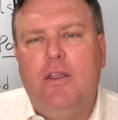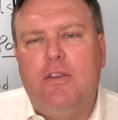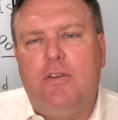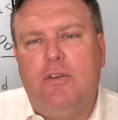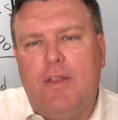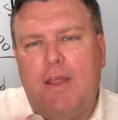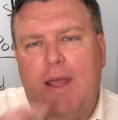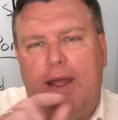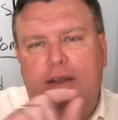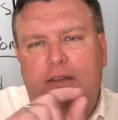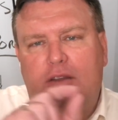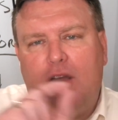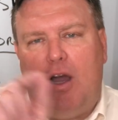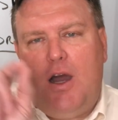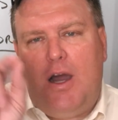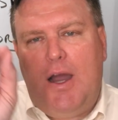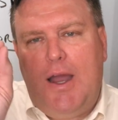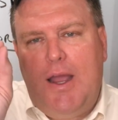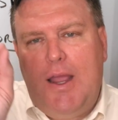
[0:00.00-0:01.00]
So that
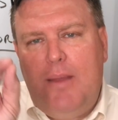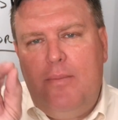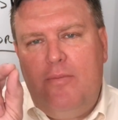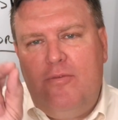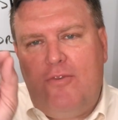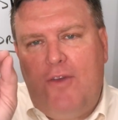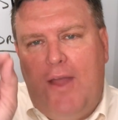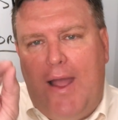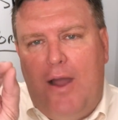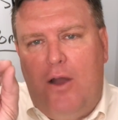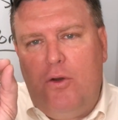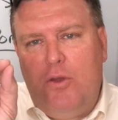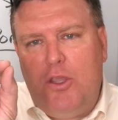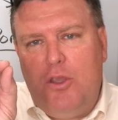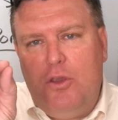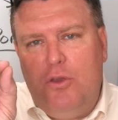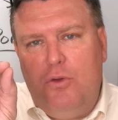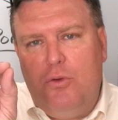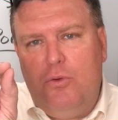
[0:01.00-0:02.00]
time
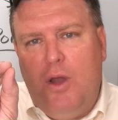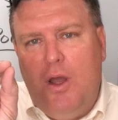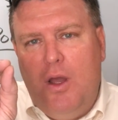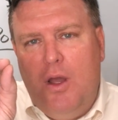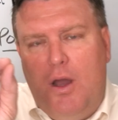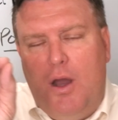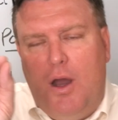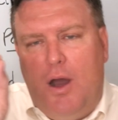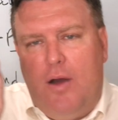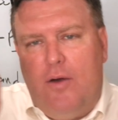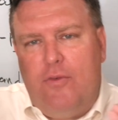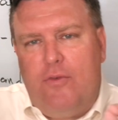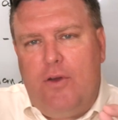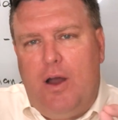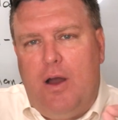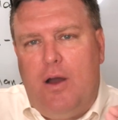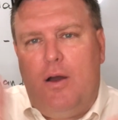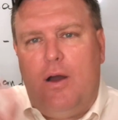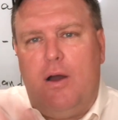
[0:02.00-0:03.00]
value of
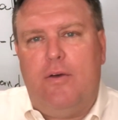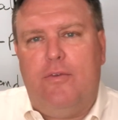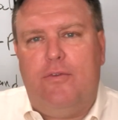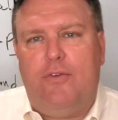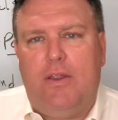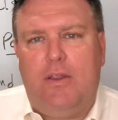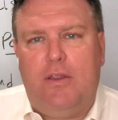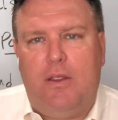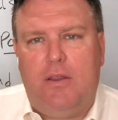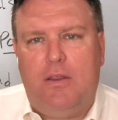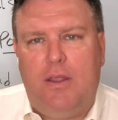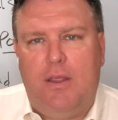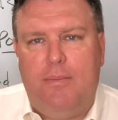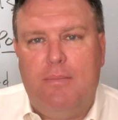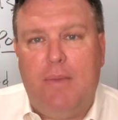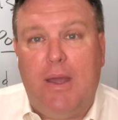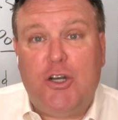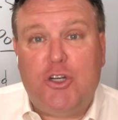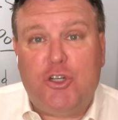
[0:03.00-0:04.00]
the
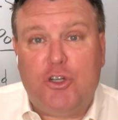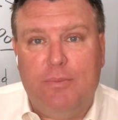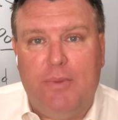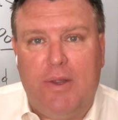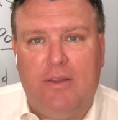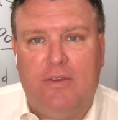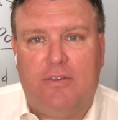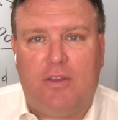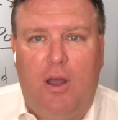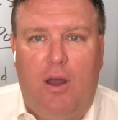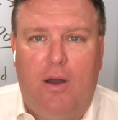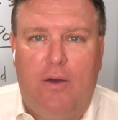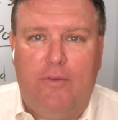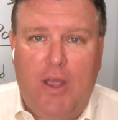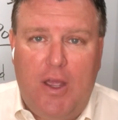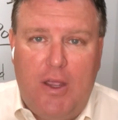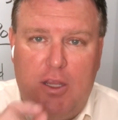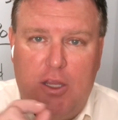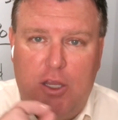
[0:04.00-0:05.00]
measurements
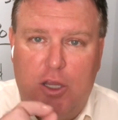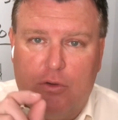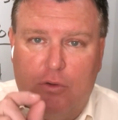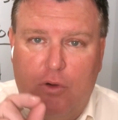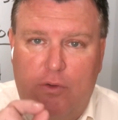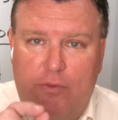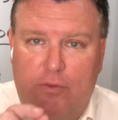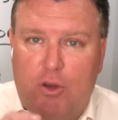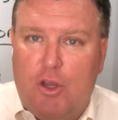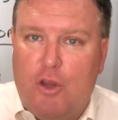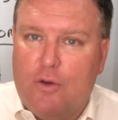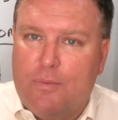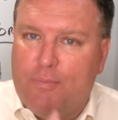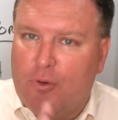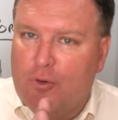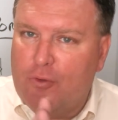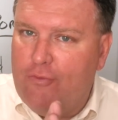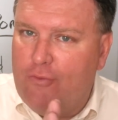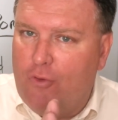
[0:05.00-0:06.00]
of year over year
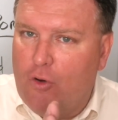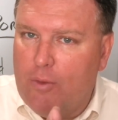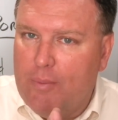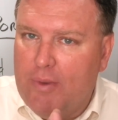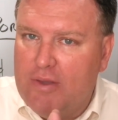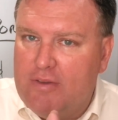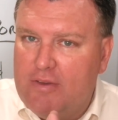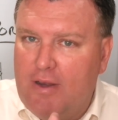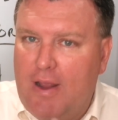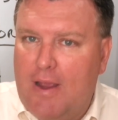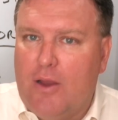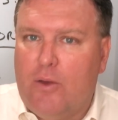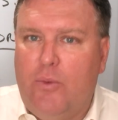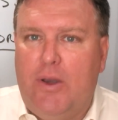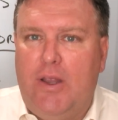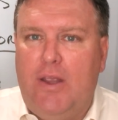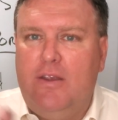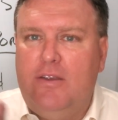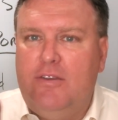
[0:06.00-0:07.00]
performance in
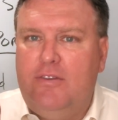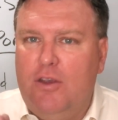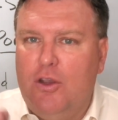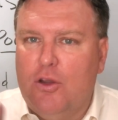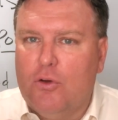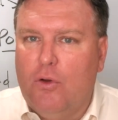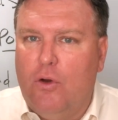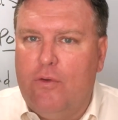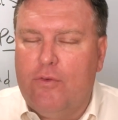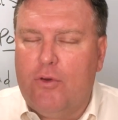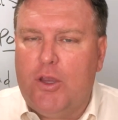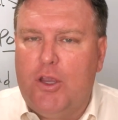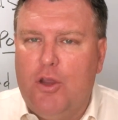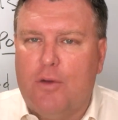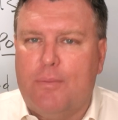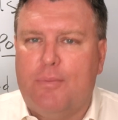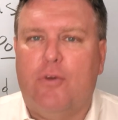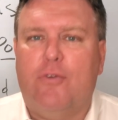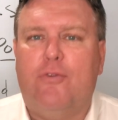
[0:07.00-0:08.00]
equities, year over
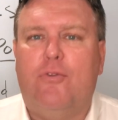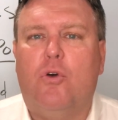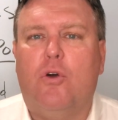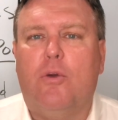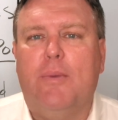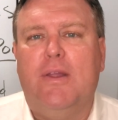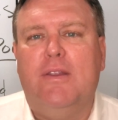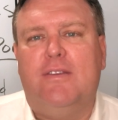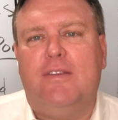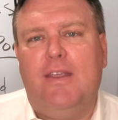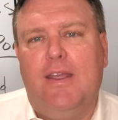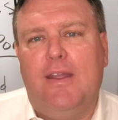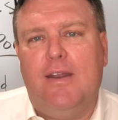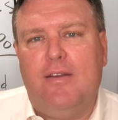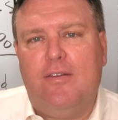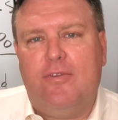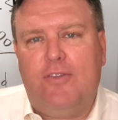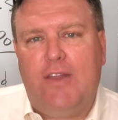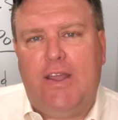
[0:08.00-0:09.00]
year performance in
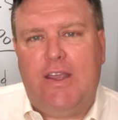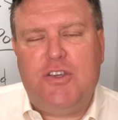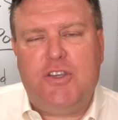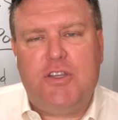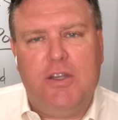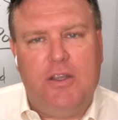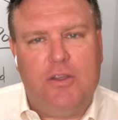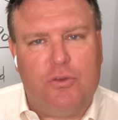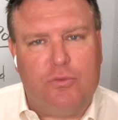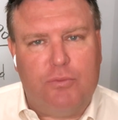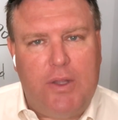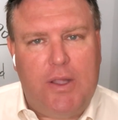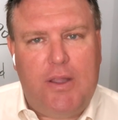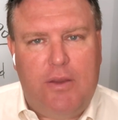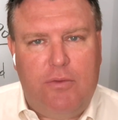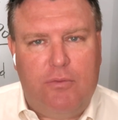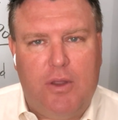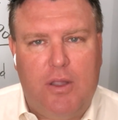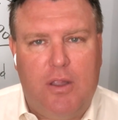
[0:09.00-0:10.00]
inflation is
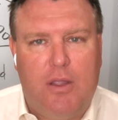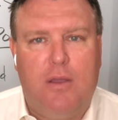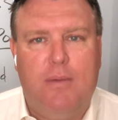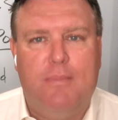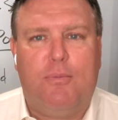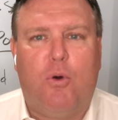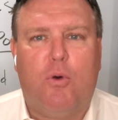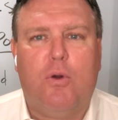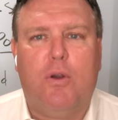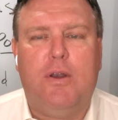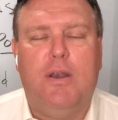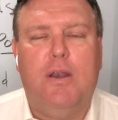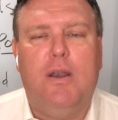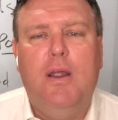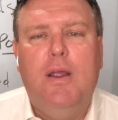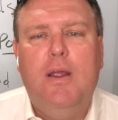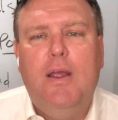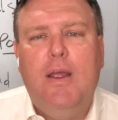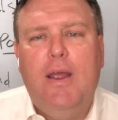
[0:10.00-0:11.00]
really, really important.
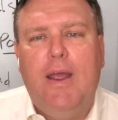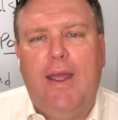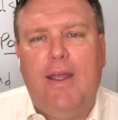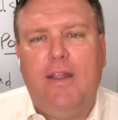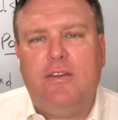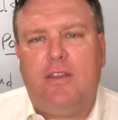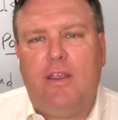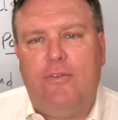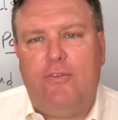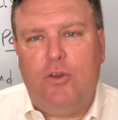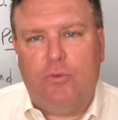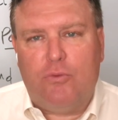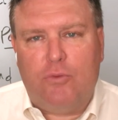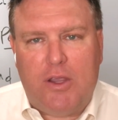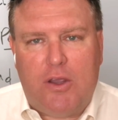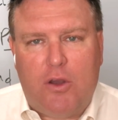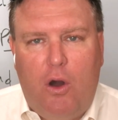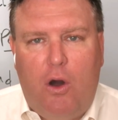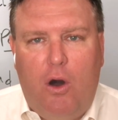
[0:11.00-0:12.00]
And if you'll
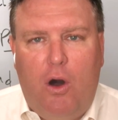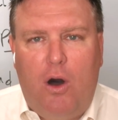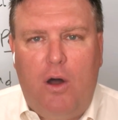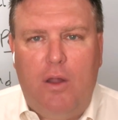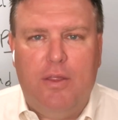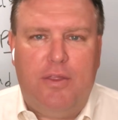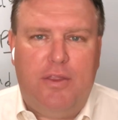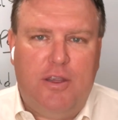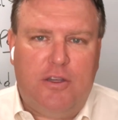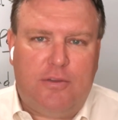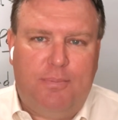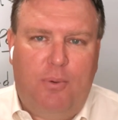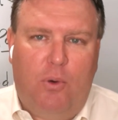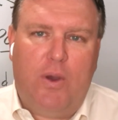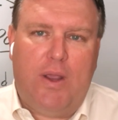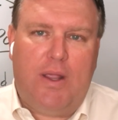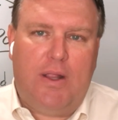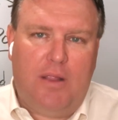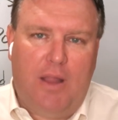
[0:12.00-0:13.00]
recall, this
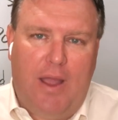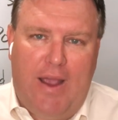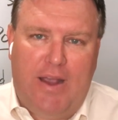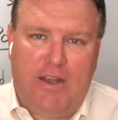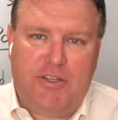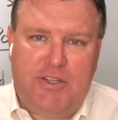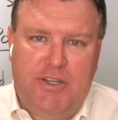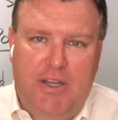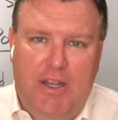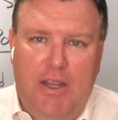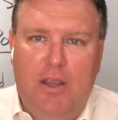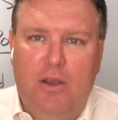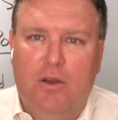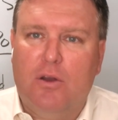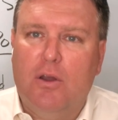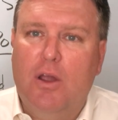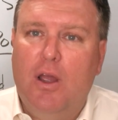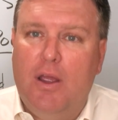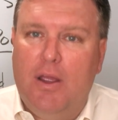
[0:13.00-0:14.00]
point last
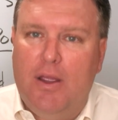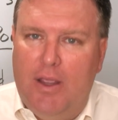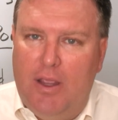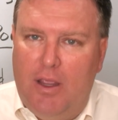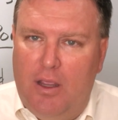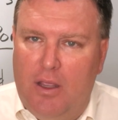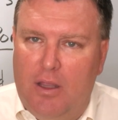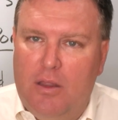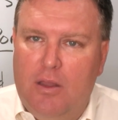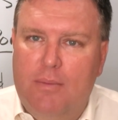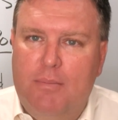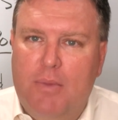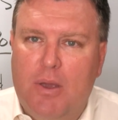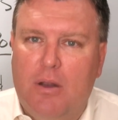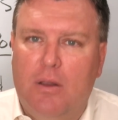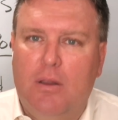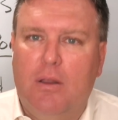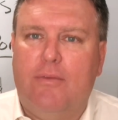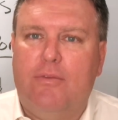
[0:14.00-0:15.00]
year, in the
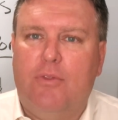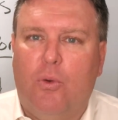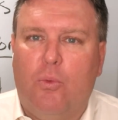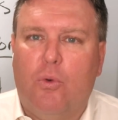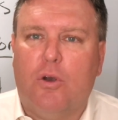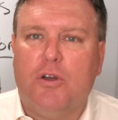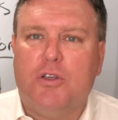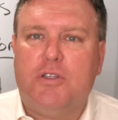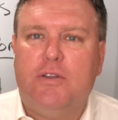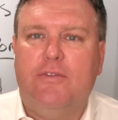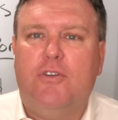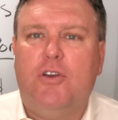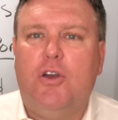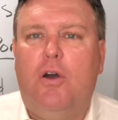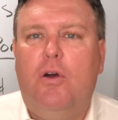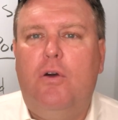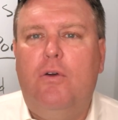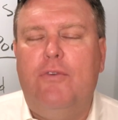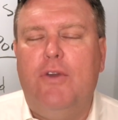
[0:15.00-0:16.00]
middle of the worst of
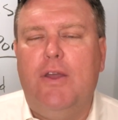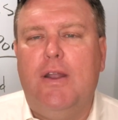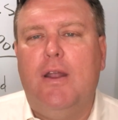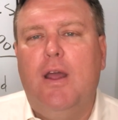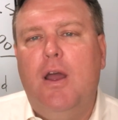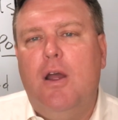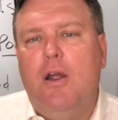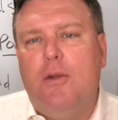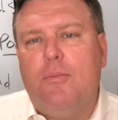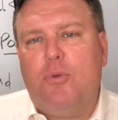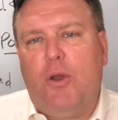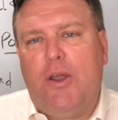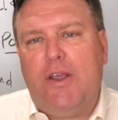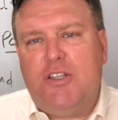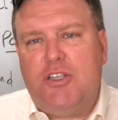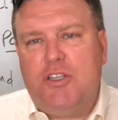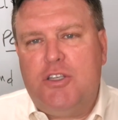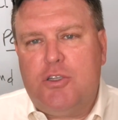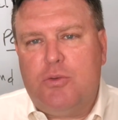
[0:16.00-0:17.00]
COVID,
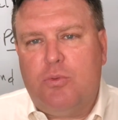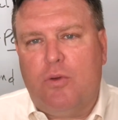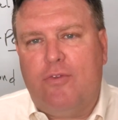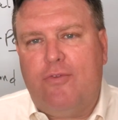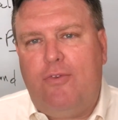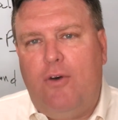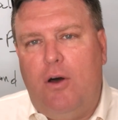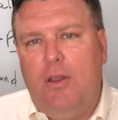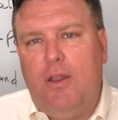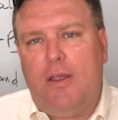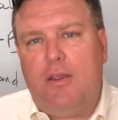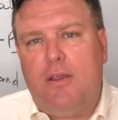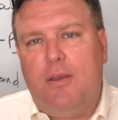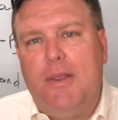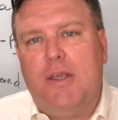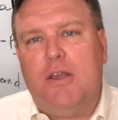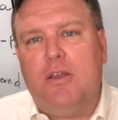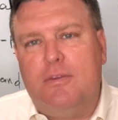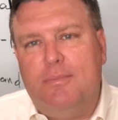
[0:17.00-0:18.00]
prices were falling
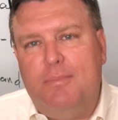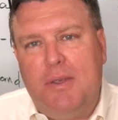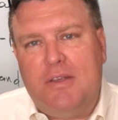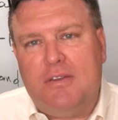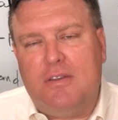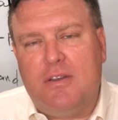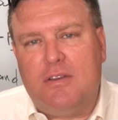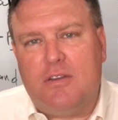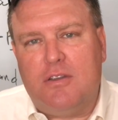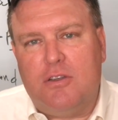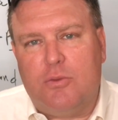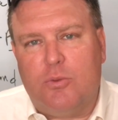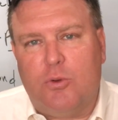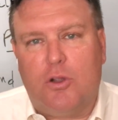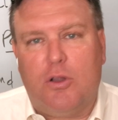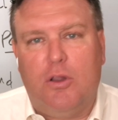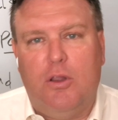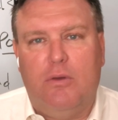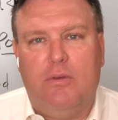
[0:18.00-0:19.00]
because businesses
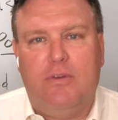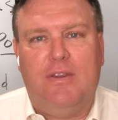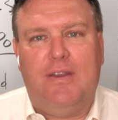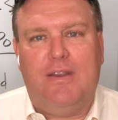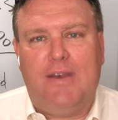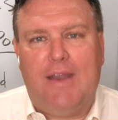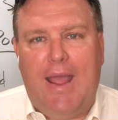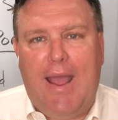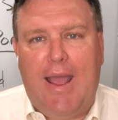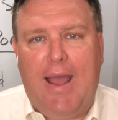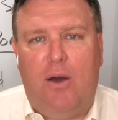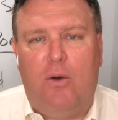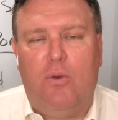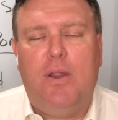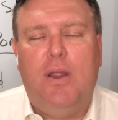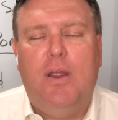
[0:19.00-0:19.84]
were closing down.